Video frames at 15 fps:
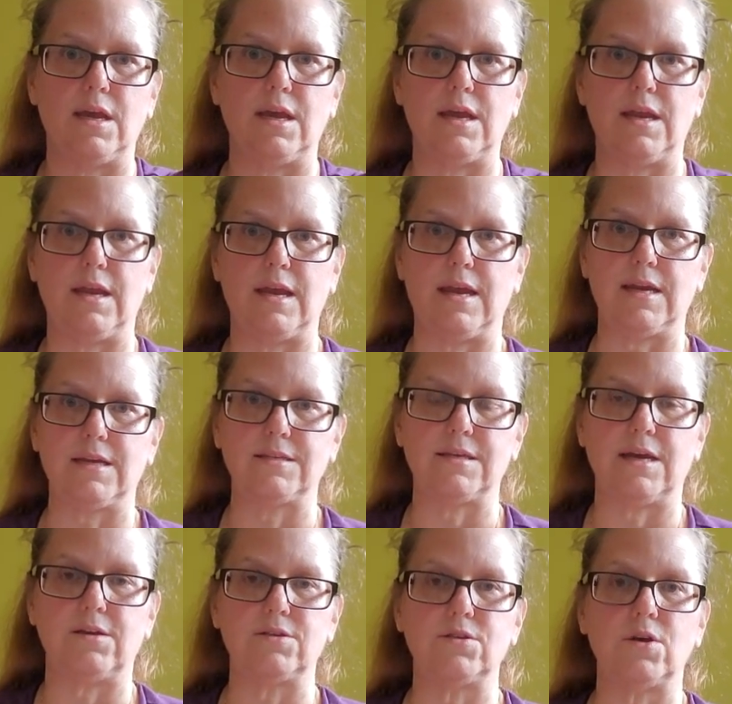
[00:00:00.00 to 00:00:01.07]
and
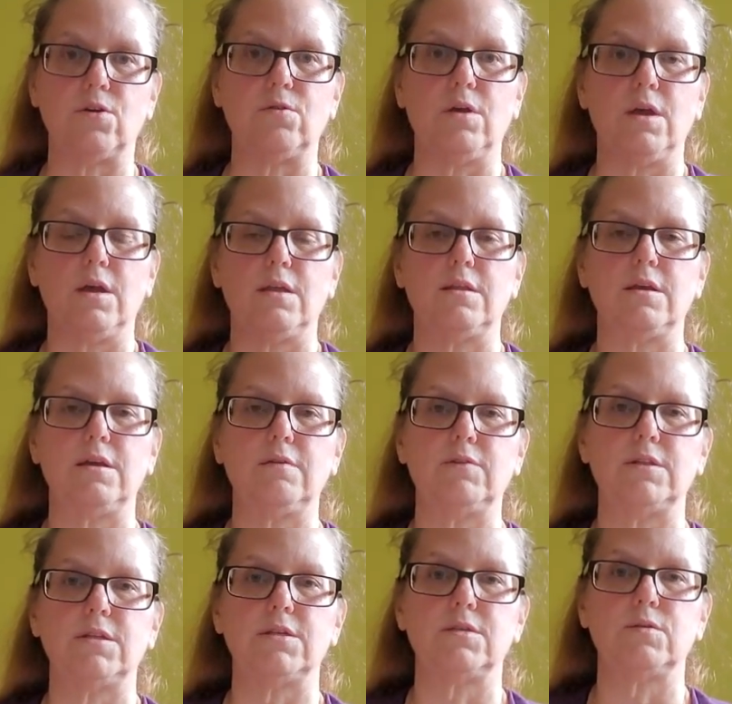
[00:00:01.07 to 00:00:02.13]
exhale. So think of
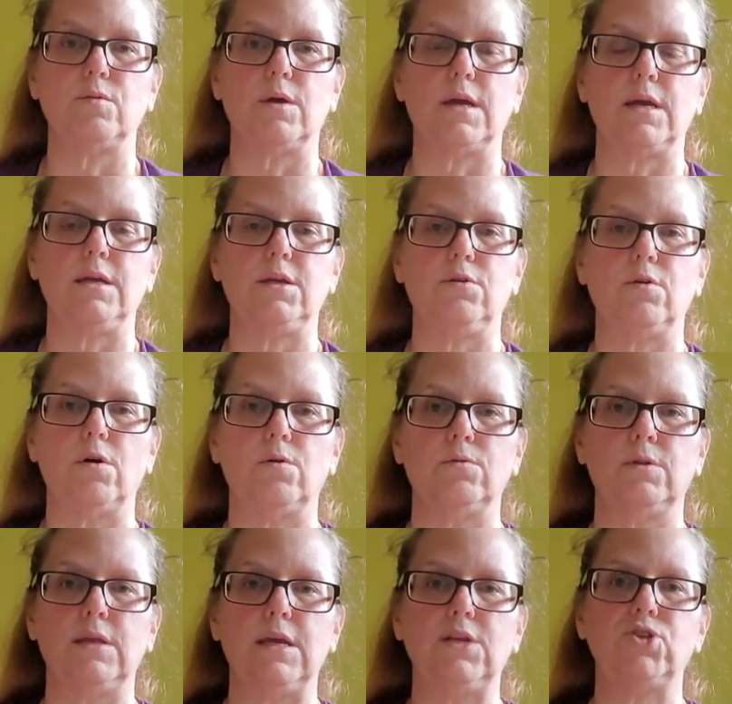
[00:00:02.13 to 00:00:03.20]
it this way. You
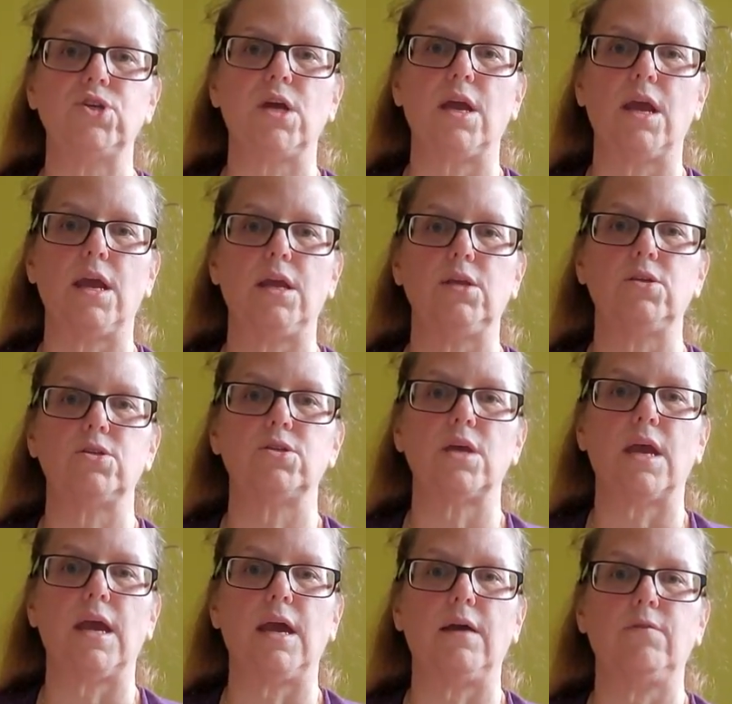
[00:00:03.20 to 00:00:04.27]
only change
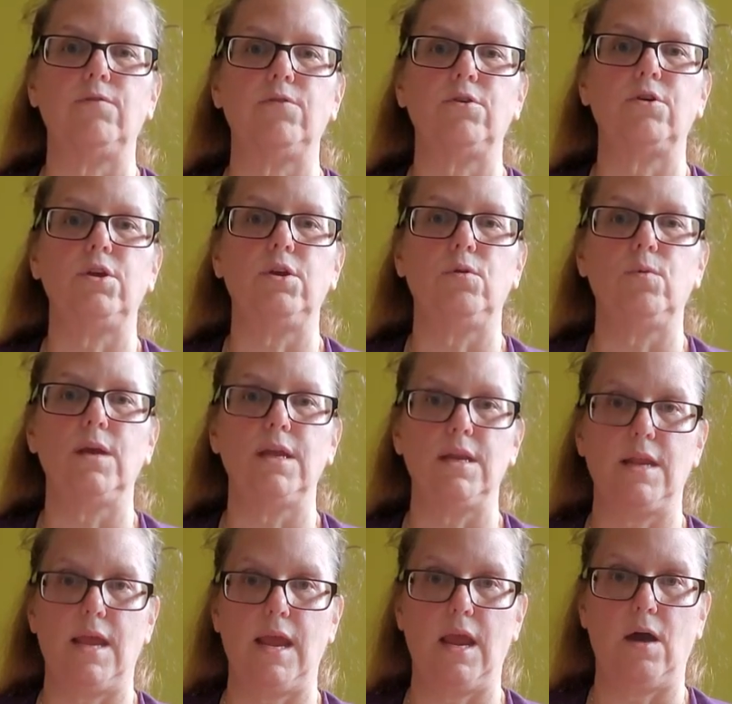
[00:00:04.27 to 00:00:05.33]
after you
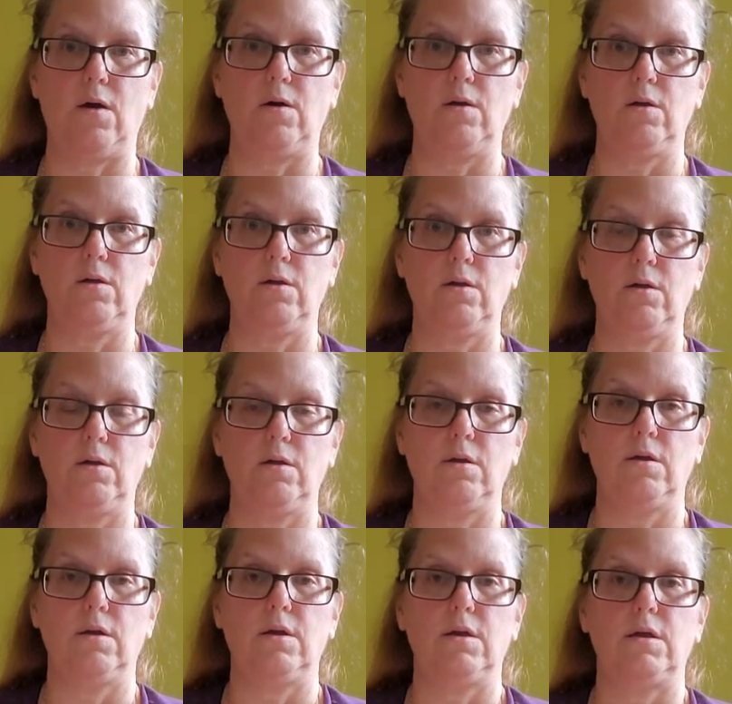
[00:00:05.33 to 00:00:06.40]
inhale.
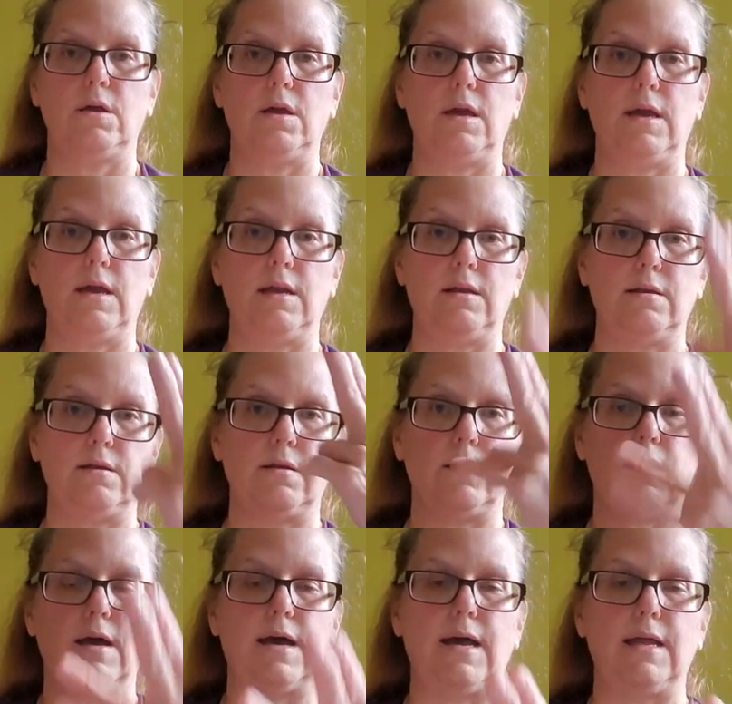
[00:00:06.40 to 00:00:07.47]
And
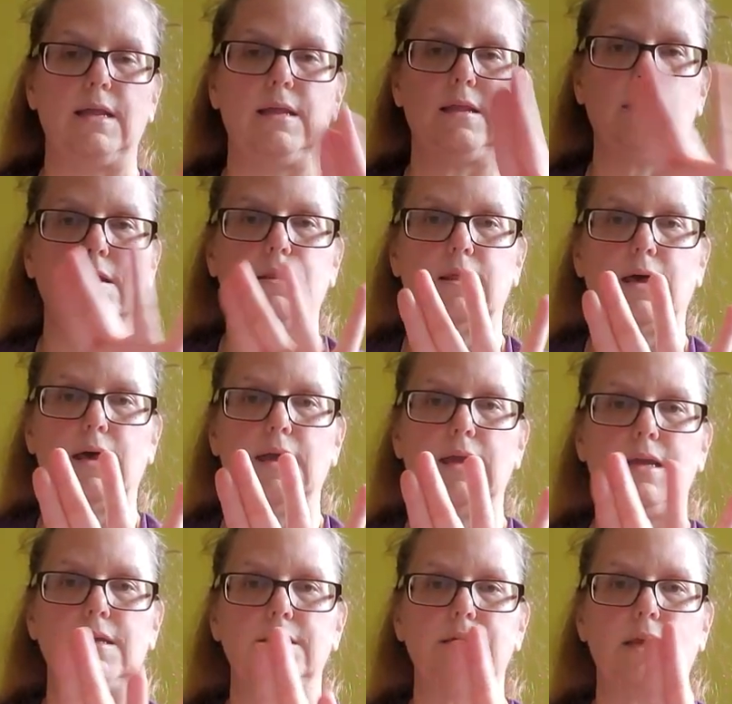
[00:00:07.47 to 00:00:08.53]
I
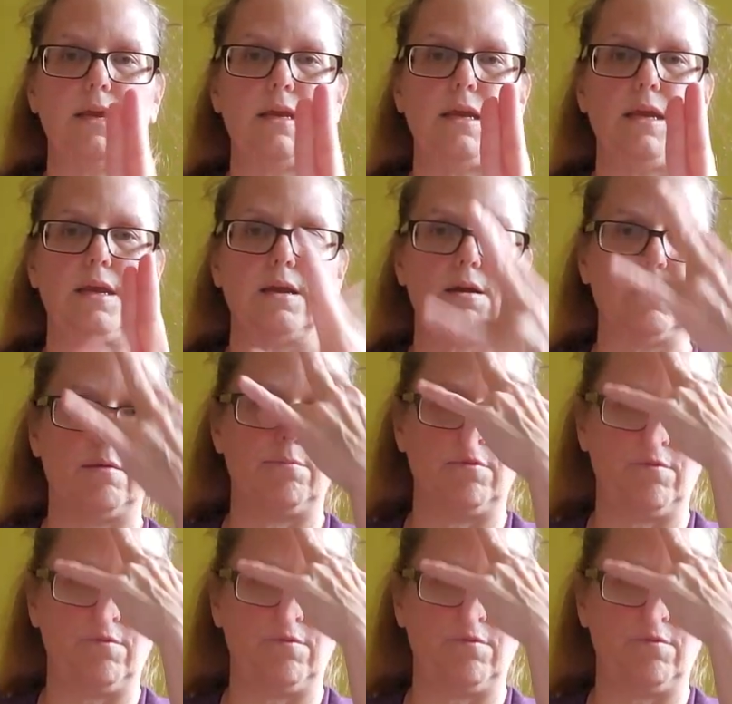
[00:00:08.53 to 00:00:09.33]
like taking a couple